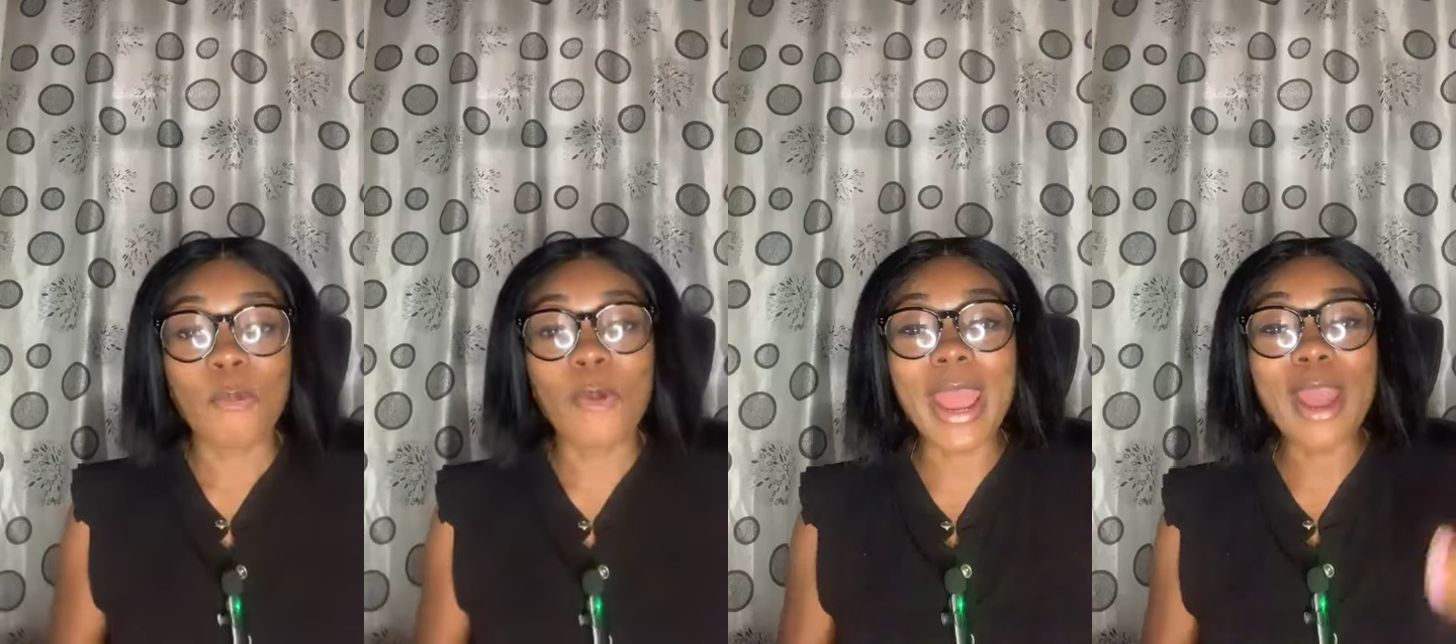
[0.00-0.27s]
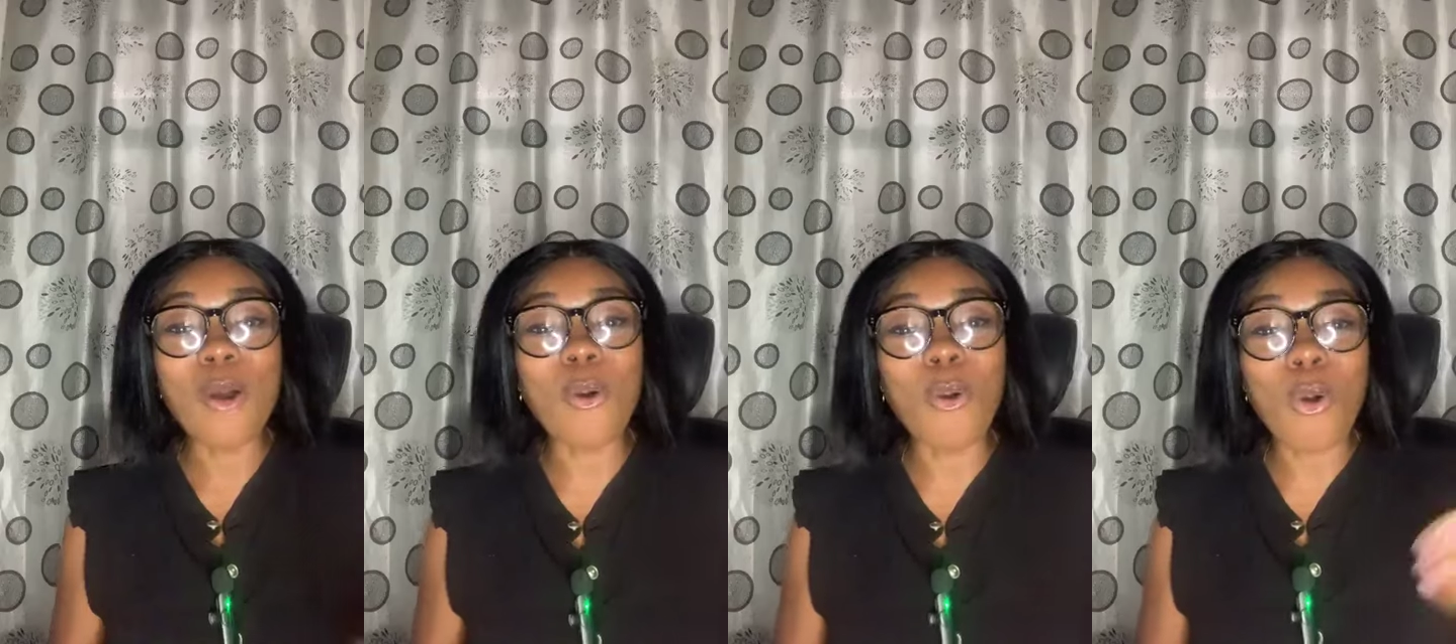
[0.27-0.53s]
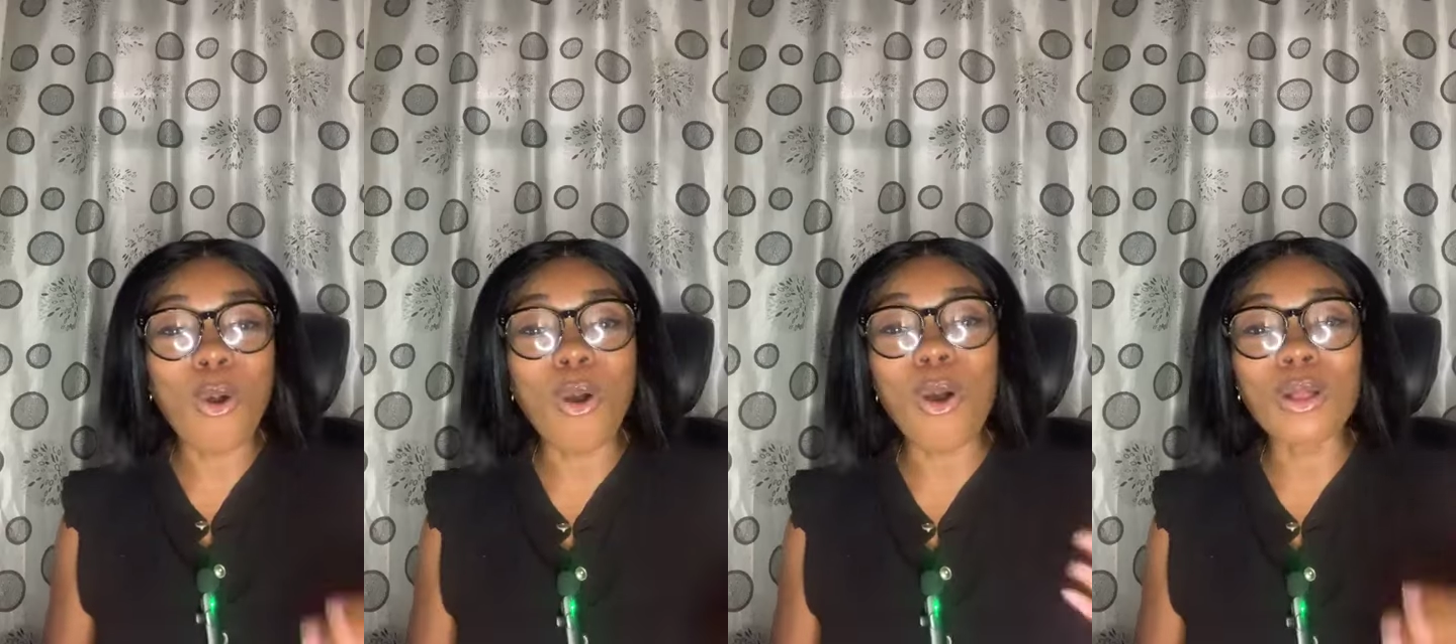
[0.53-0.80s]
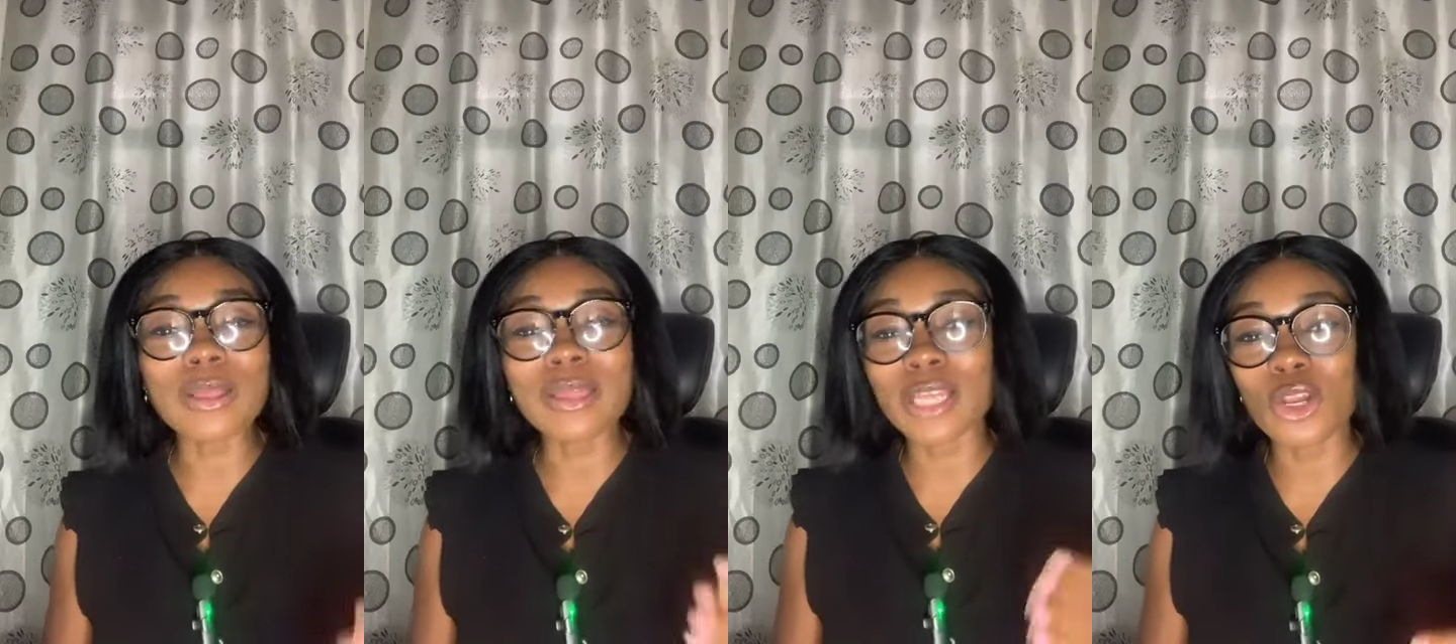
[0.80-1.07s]
where
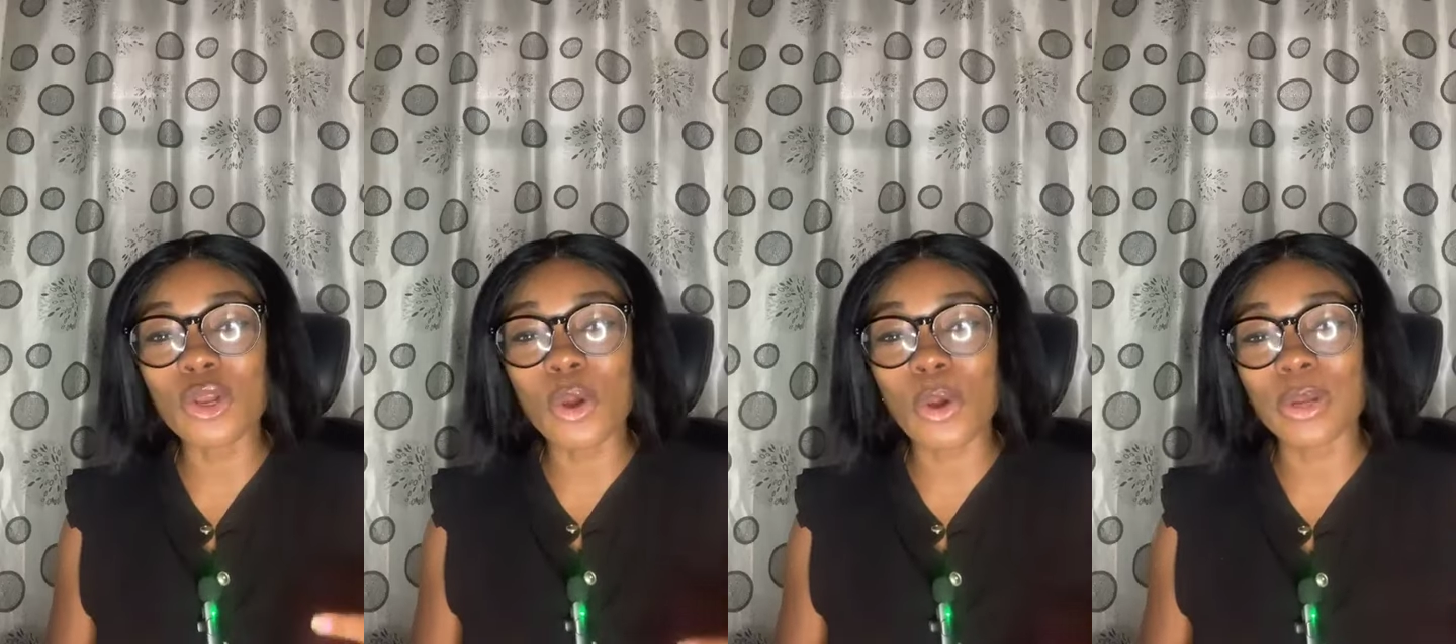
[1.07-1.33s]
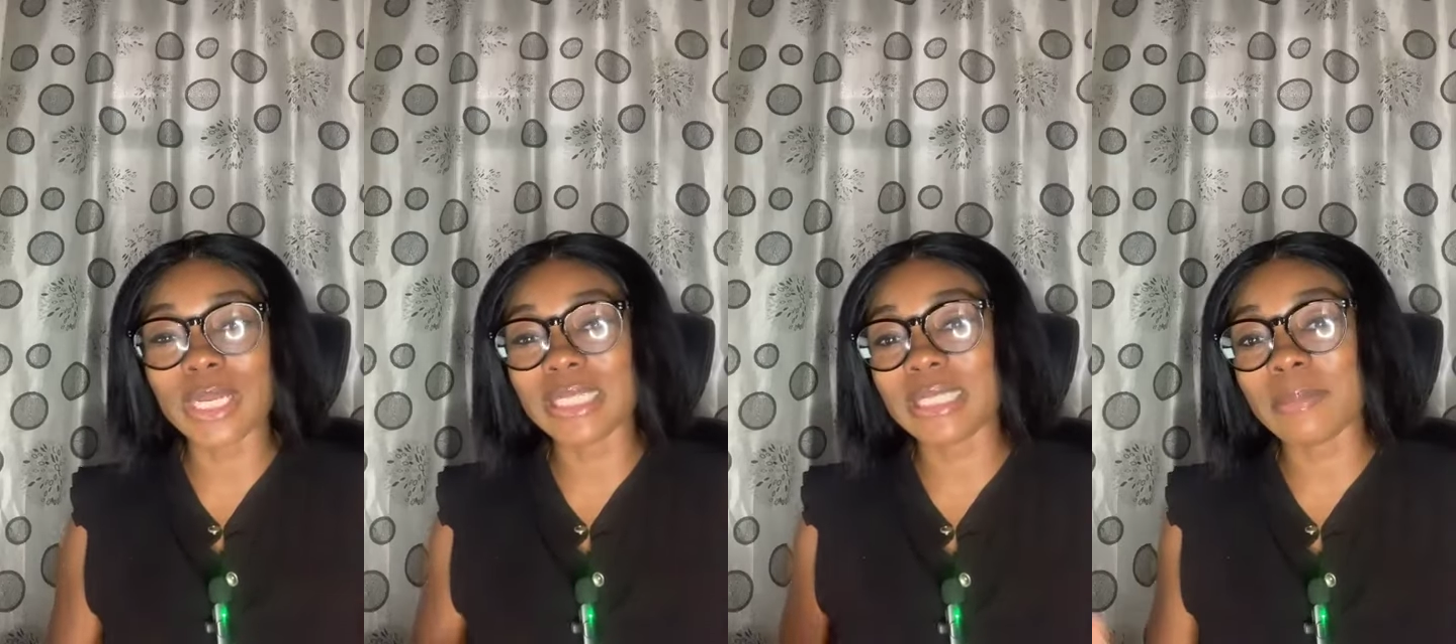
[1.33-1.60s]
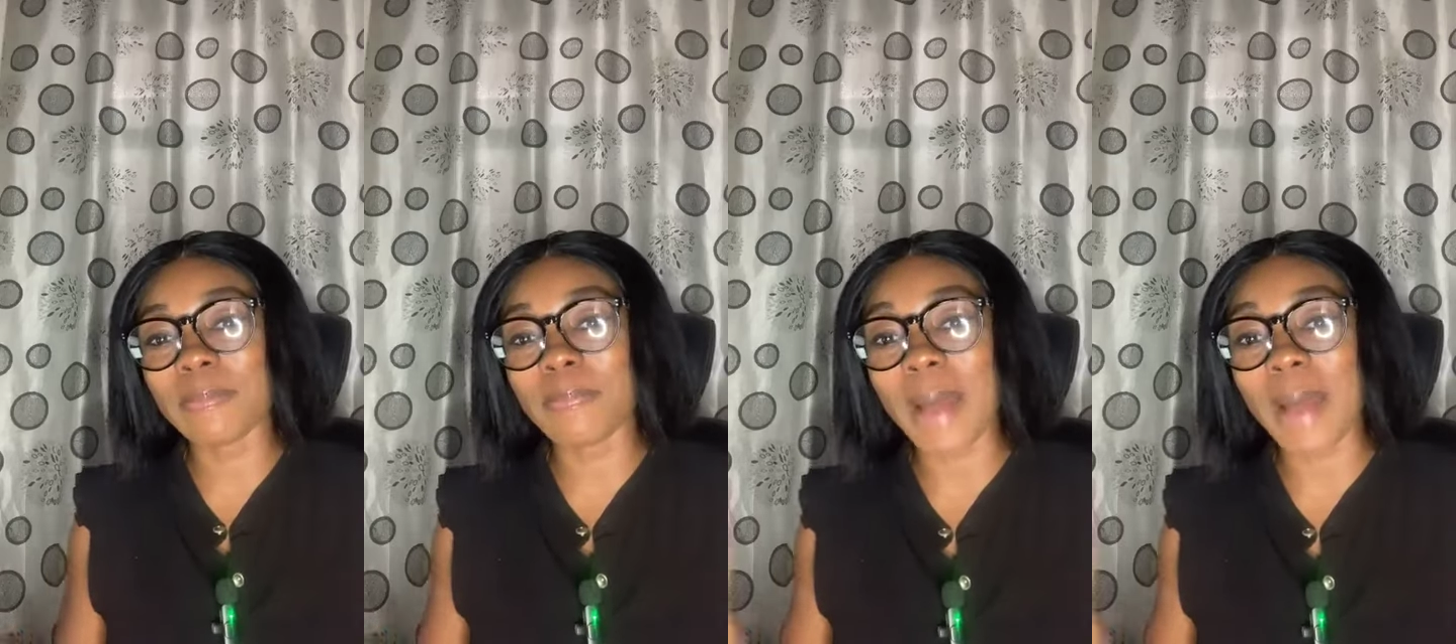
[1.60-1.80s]
all the load is